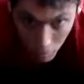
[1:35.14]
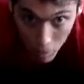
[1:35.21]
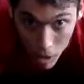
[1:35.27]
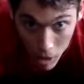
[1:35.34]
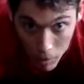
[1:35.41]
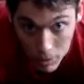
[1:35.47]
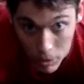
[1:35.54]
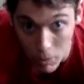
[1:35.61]

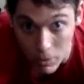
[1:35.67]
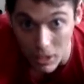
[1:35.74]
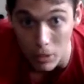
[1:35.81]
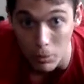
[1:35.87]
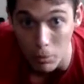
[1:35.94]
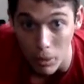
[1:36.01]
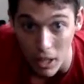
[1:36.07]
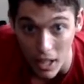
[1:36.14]
palms to be
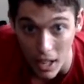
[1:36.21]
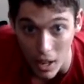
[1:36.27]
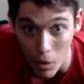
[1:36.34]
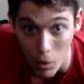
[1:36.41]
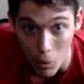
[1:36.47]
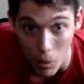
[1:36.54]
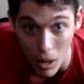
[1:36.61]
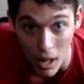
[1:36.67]
spread
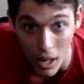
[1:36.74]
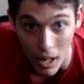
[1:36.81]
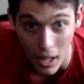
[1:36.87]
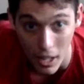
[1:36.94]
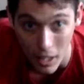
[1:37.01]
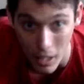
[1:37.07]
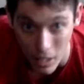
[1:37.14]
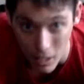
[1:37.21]
out
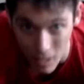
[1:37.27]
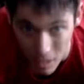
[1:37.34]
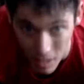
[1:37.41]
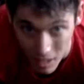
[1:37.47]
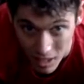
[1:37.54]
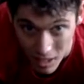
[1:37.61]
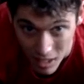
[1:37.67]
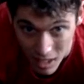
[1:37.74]
wide,
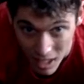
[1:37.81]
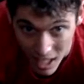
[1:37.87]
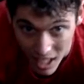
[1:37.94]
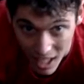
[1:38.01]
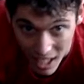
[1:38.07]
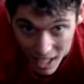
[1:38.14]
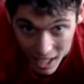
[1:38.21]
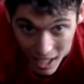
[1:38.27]

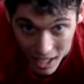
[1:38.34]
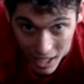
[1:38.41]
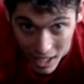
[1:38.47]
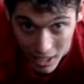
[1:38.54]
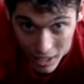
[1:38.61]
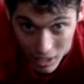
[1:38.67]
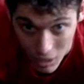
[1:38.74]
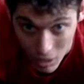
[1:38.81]

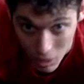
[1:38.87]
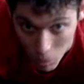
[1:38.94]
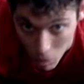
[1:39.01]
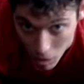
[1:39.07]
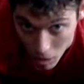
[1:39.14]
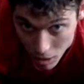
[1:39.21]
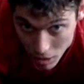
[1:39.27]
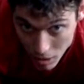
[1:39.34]
and you
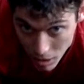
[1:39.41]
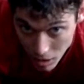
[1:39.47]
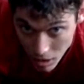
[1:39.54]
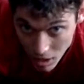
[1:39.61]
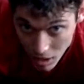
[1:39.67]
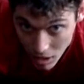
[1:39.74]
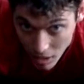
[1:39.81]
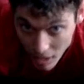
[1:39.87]
want
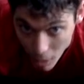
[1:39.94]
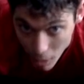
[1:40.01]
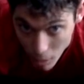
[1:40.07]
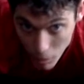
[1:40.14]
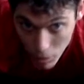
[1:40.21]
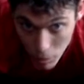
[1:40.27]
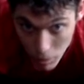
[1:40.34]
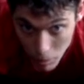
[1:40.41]
your
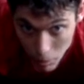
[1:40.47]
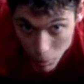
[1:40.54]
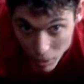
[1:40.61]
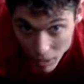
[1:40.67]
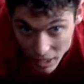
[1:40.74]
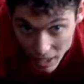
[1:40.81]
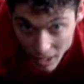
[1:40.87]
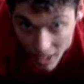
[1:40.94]
elbows to be
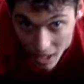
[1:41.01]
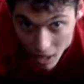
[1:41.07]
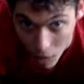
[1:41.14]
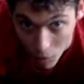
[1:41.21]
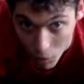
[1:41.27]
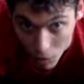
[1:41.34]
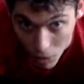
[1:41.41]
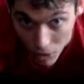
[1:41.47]
pointed
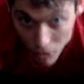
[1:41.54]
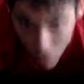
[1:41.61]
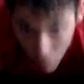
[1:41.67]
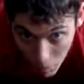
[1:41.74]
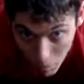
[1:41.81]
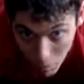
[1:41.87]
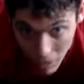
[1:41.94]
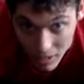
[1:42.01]
outward
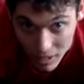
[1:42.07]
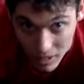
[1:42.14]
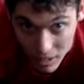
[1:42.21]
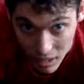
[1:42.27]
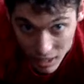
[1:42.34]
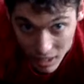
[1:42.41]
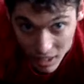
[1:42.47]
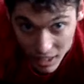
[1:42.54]

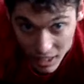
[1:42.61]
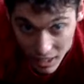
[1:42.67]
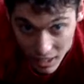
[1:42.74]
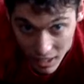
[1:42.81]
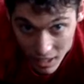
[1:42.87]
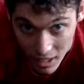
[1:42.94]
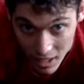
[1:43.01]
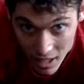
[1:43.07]
basically
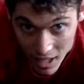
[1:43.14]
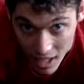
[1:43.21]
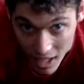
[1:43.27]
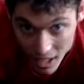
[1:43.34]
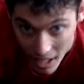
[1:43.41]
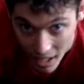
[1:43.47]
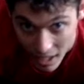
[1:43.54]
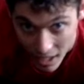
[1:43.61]

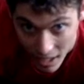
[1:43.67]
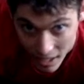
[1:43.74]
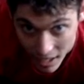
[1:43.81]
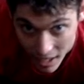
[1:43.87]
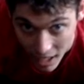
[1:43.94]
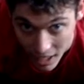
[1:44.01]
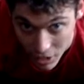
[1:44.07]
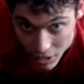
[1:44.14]

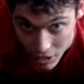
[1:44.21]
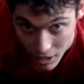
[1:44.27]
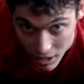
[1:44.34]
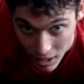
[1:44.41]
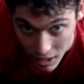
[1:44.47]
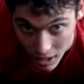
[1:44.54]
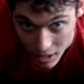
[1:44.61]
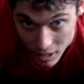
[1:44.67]
and at your
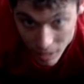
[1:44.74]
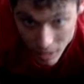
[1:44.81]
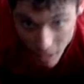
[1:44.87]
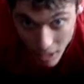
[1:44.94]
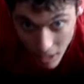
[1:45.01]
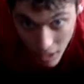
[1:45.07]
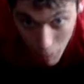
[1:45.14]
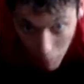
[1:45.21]
sides, and
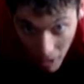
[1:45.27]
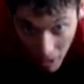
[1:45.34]
then you